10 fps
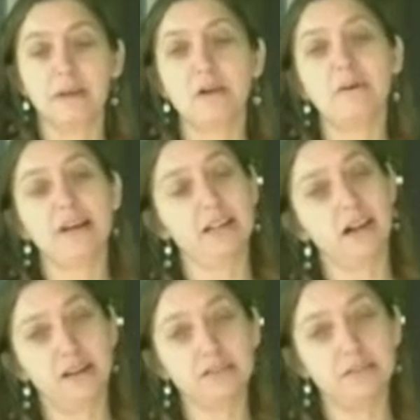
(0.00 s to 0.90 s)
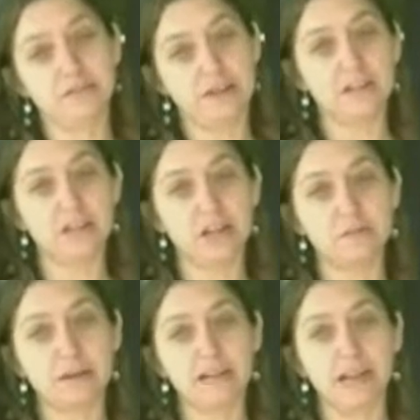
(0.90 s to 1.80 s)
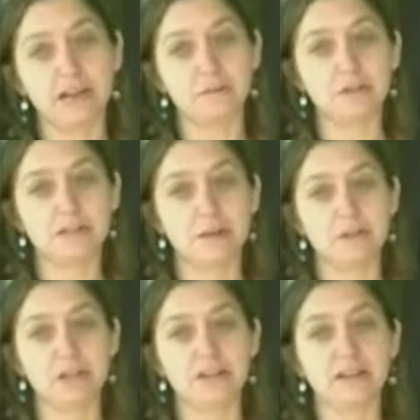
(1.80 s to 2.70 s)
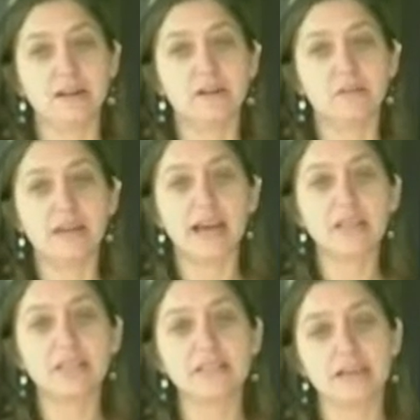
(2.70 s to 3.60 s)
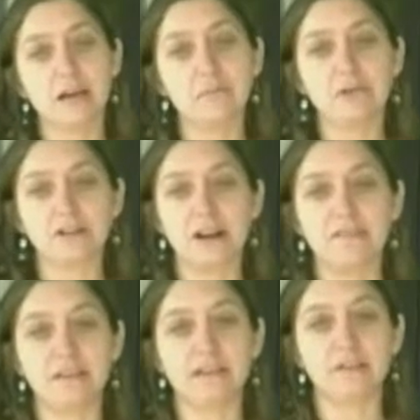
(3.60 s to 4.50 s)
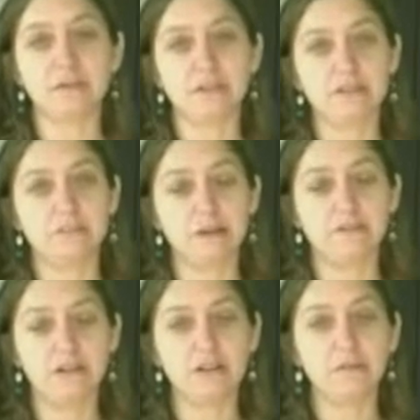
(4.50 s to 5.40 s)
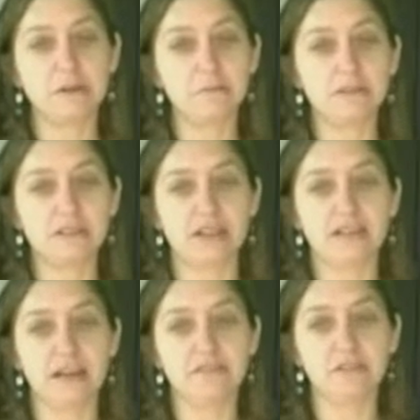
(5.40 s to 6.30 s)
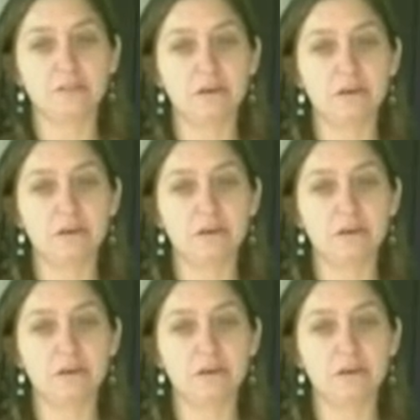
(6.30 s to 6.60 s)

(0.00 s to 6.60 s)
Marijuana also affects judgment and perception. Reaction time when driving is reduced by 41% after